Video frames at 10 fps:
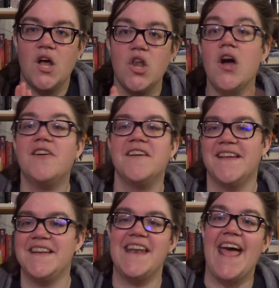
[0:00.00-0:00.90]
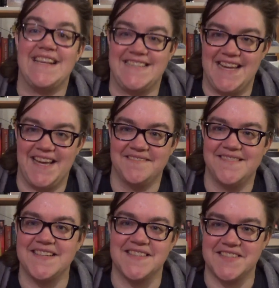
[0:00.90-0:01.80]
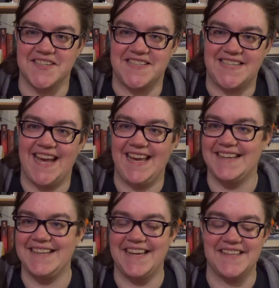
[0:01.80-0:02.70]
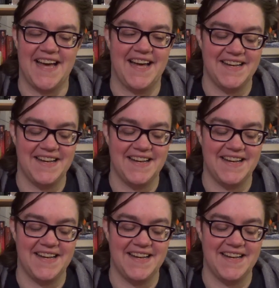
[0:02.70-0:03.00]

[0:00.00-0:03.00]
longer than an essay. Let's just say it like that.